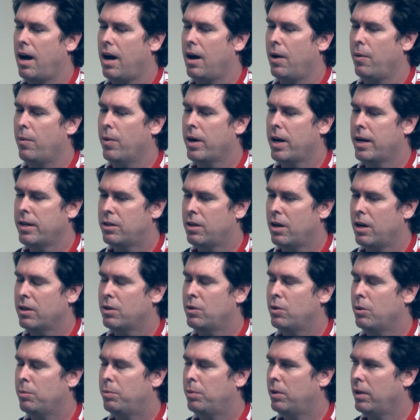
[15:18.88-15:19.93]
when I talk
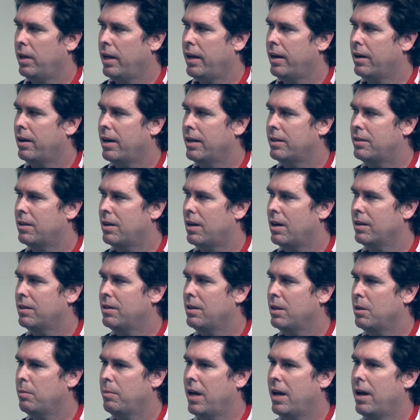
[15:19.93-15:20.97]
to a player, I talk
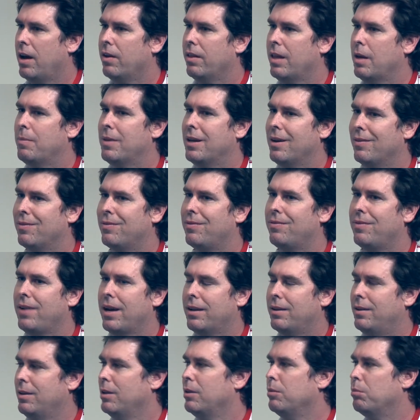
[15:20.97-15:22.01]
to them how they've been
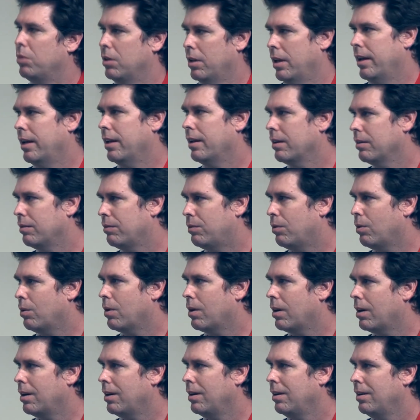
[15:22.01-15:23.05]
affected playing
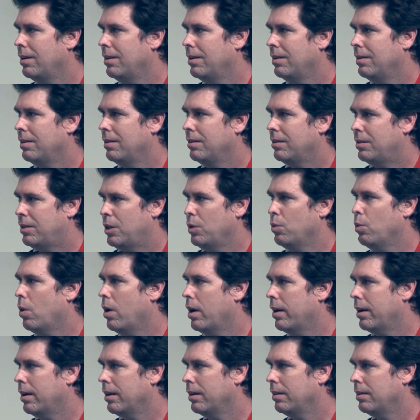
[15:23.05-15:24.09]
for
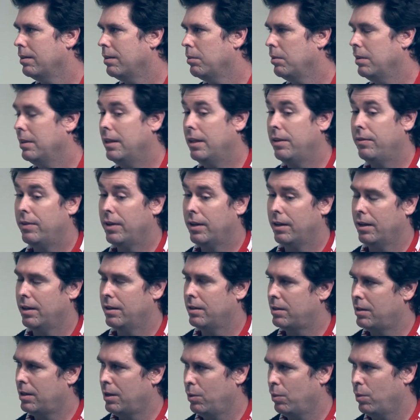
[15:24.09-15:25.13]
Tijuana, living
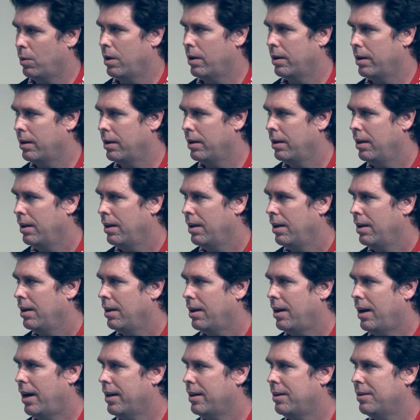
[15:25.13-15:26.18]
in Tijuana.
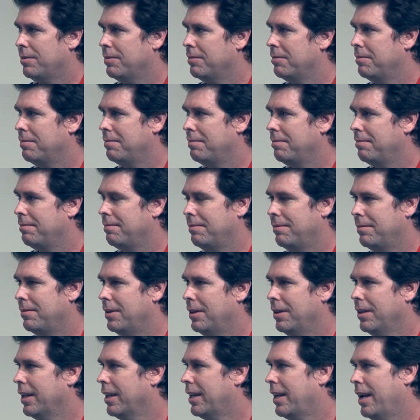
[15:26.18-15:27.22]
I don't
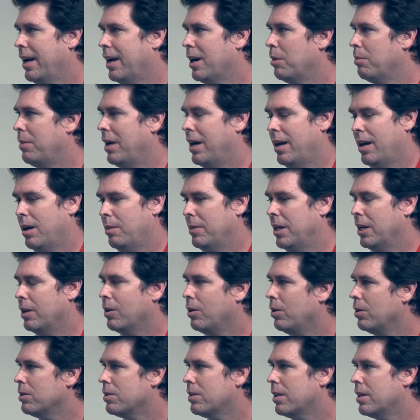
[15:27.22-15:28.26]
really care about how many
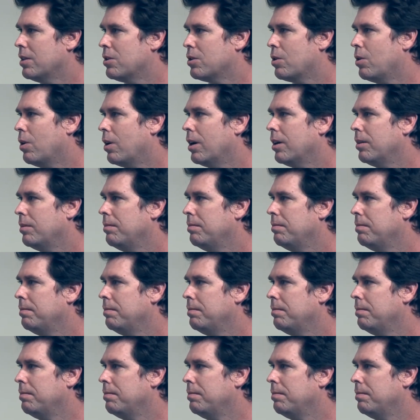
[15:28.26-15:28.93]
goals they score.